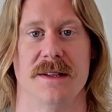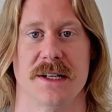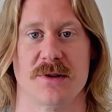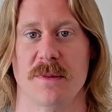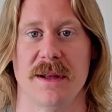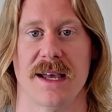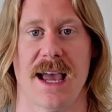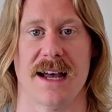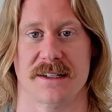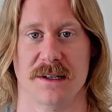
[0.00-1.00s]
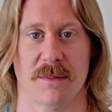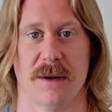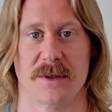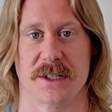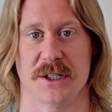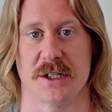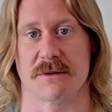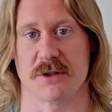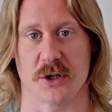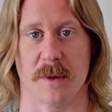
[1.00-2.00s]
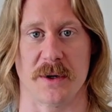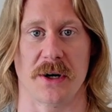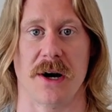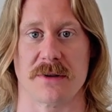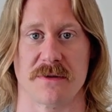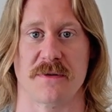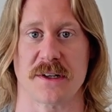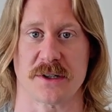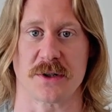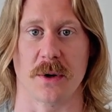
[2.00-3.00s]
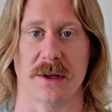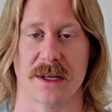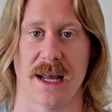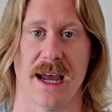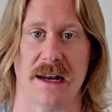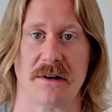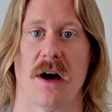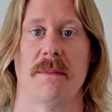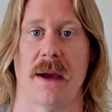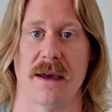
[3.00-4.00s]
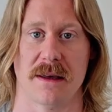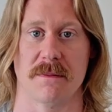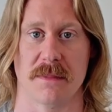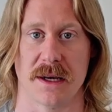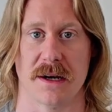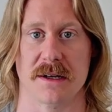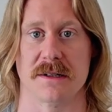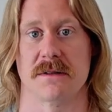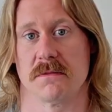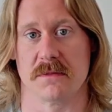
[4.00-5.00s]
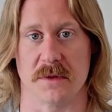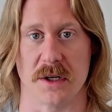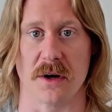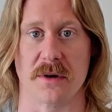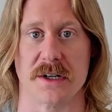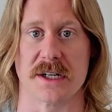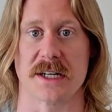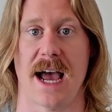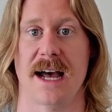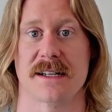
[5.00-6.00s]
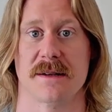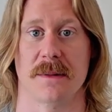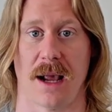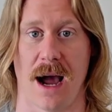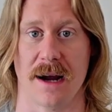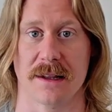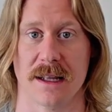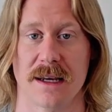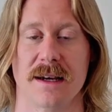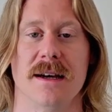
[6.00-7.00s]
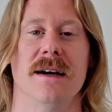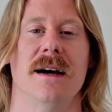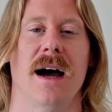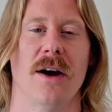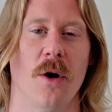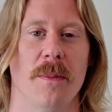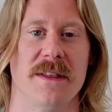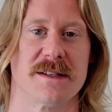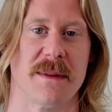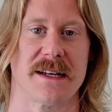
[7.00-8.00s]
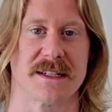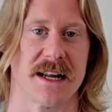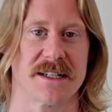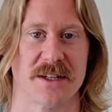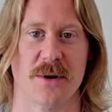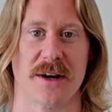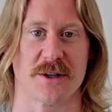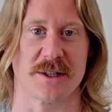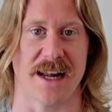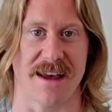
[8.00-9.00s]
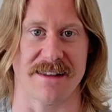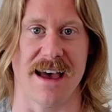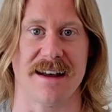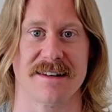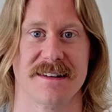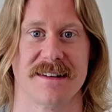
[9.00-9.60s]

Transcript: This would be like asking a plumber to just show up to your house and fix your toilet and not pay them because, you just asked them kindly. I hope this makes sense and you understand that.